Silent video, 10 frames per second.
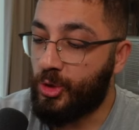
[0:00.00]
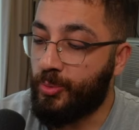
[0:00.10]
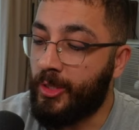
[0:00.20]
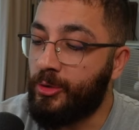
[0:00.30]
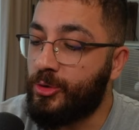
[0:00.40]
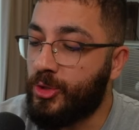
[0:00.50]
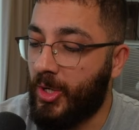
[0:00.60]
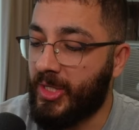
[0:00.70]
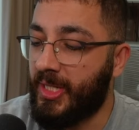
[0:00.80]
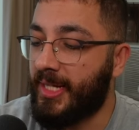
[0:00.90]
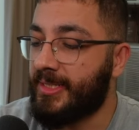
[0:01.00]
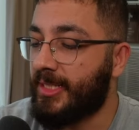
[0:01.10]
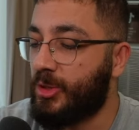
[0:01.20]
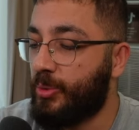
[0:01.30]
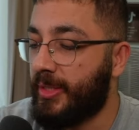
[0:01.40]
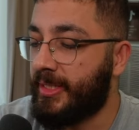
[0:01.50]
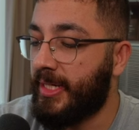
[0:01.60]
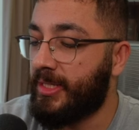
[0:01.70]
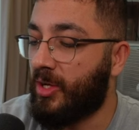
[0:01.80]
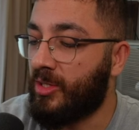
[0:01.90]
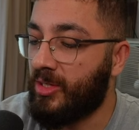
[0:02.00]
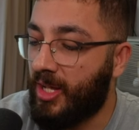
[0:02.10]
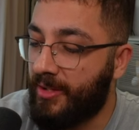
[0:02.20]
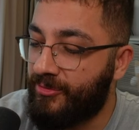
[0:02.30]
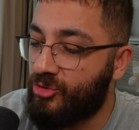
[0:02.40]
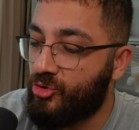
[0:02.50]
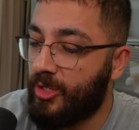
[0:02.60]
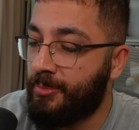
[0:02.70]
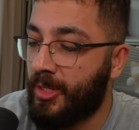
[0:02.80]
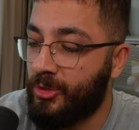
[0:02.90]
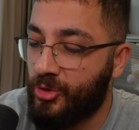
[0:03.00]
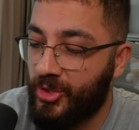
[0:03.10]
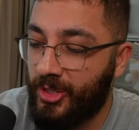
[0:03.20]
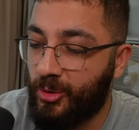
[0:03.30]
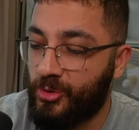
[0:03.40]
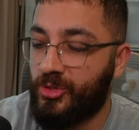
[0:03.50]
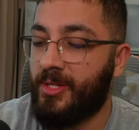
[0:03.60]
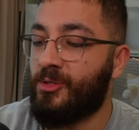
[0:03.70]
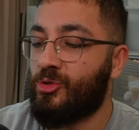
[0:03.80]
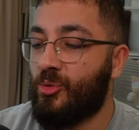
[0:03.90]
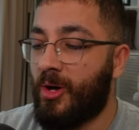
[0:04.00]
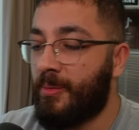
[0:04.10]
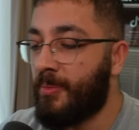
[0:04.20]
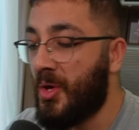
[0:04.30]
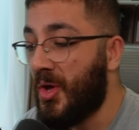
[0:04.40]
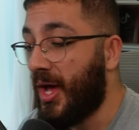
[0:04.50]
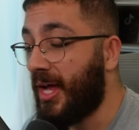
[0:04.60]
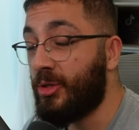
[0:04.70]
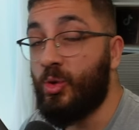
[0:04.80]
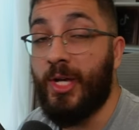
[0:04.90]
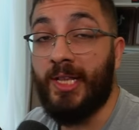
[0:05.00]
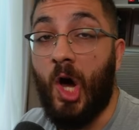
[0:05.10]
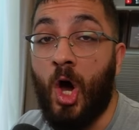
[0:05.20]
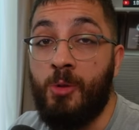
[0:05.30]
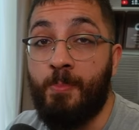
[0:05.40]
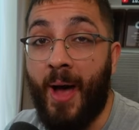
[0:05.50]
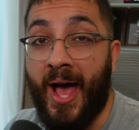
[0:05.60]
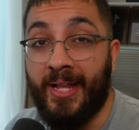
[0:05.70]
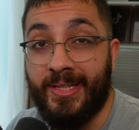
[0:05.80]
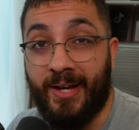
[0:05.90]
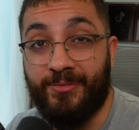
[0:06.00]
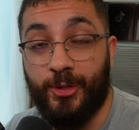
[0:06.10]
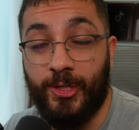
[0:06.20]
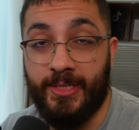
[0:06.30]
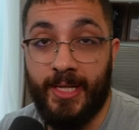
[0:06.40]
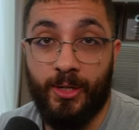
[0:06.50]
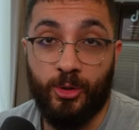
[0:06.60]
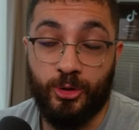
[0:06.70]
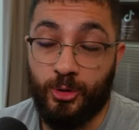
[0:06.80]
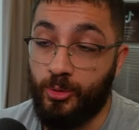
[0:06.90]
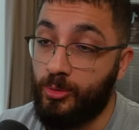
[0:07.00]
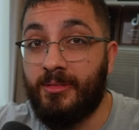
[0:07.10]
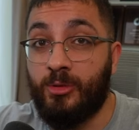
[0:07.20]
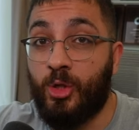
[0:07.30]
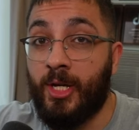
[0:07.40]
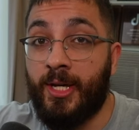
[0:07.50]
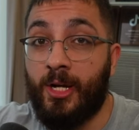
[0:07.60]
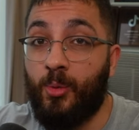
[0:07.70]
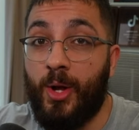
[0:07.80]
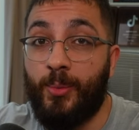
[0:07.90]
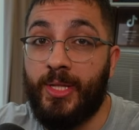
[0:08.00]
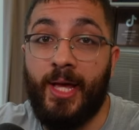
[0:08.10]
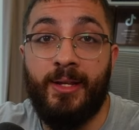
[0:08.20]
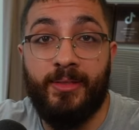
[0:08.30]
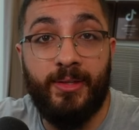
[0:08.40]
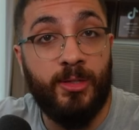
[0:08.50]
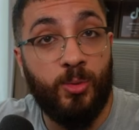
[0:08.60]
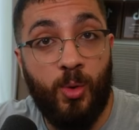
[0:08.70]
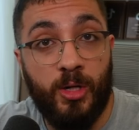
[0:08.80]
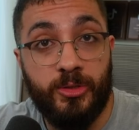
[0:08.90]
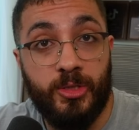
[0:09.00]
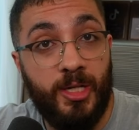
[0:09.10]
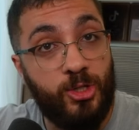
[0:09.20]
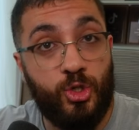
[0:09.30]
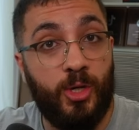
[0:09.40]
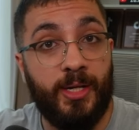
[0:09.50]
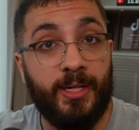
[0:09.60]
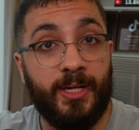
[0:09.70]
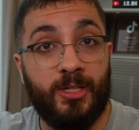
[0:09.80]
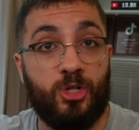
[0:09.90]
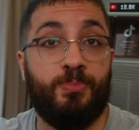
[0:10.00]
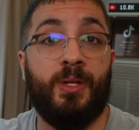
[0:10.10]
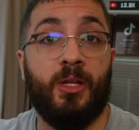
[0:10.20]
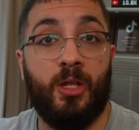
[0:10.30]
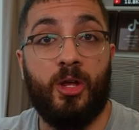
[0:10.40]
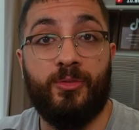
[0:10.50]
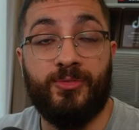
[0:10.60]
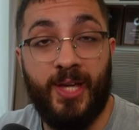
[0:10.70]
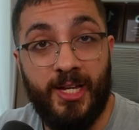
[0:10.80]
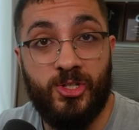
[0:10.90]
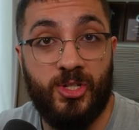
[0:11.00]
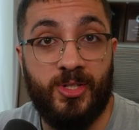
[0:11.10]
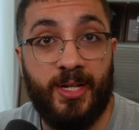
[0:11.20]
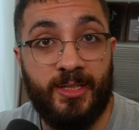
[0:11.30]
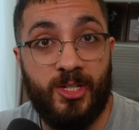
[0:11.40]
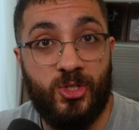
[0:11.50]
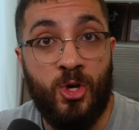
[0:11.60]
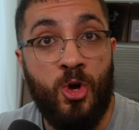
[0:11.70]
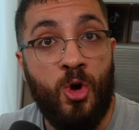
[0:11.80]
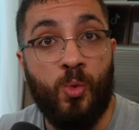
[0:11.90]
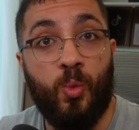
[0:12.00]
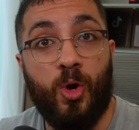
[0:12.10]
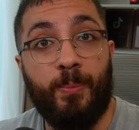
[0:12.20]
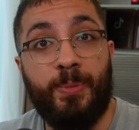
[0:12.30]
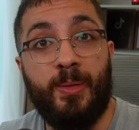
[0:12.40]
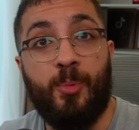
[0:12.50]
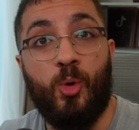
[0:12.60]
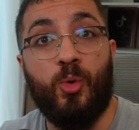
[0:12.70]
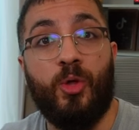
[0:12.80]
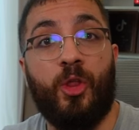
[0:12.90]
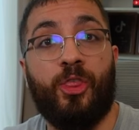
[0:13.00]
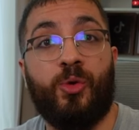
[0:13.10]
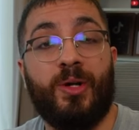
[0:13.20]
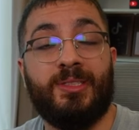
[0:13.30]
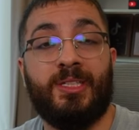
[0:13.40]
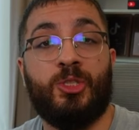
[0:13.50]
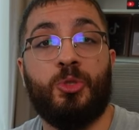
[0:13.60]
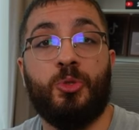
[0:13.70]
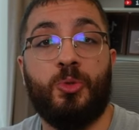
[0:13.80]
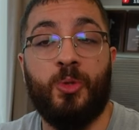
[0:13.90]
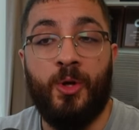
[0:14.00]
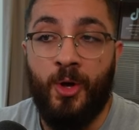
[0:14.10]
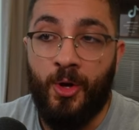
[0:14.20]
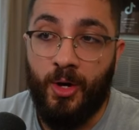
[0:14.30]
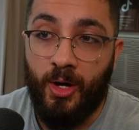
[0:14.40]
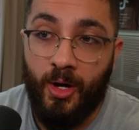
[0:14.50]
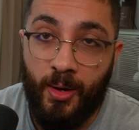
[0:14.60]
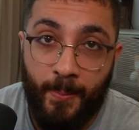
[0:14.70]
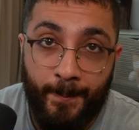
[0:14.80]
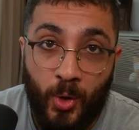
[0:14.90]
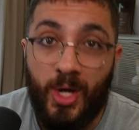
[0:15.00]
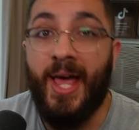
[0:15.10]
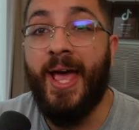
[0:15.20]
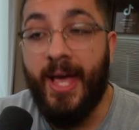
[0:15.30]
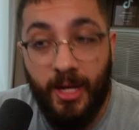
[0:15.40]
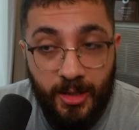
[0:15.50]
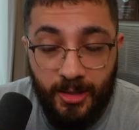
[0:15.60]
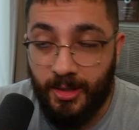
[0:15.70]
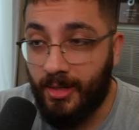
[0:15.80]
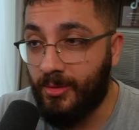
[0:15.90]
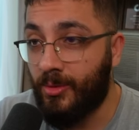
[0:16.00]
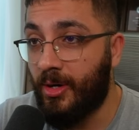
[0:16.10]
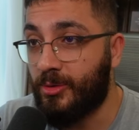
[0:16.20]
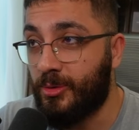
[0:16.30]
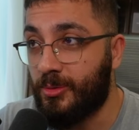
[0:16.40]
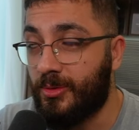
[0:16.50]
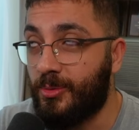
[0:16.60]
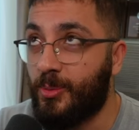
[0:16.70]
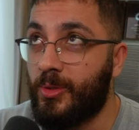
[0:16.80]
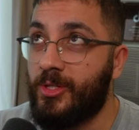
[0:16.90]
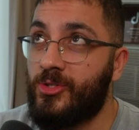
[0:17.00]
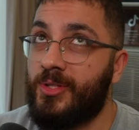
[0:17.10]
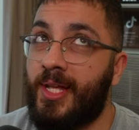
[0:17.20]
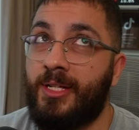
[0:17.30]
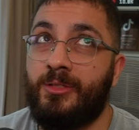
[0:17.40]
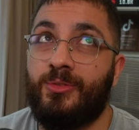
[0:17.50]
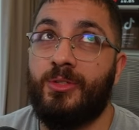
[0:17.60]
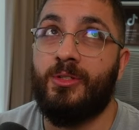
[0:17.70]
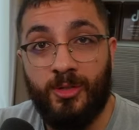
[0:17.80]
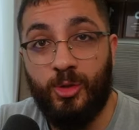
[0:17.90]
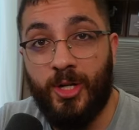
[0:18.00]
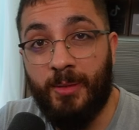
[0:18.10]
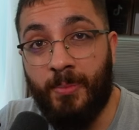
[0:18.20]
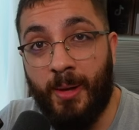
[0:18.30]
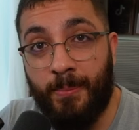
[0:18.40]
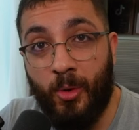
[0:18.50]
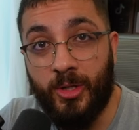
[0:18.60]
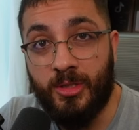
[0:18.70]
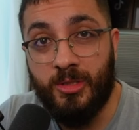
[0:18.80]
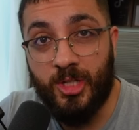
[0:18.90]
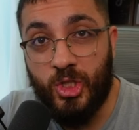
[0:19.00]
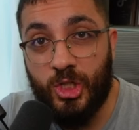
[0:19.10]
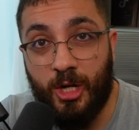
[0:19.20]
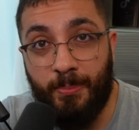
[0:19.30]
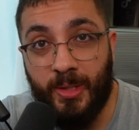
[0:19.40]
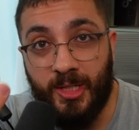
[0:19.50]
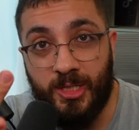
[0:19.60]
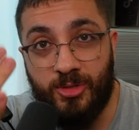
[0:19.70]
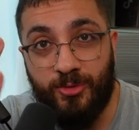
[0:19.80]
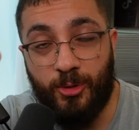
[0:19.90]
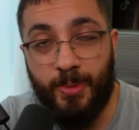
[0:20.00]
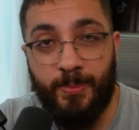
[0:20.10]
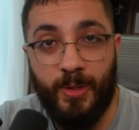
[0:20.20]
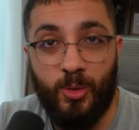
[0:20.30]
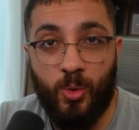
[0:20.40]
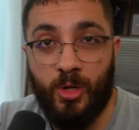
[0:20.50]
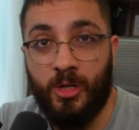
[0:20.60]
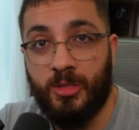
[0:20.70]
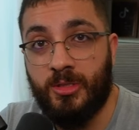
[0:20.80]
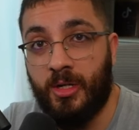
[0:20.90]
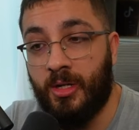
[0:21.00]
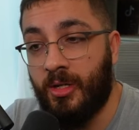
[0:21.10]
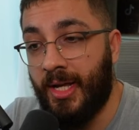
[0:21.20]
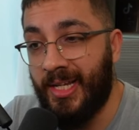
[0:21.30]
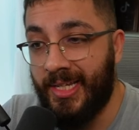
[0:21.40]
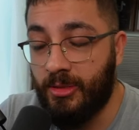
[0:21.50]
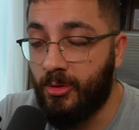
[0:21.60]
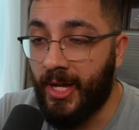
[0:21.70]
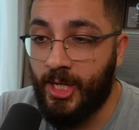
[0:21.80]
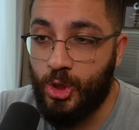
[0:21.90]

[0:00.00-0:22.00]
when you talk like that to a kid on live stream and you say those things to him, and you get unbanned after a day or two, you can get away with anything you want, literally. And there's been a lot of cases like this where people uh, threaten to uh, molest. I don't know how to, there were the slangs for this. You get my point, touch their buttons for people who are not uh, a legal age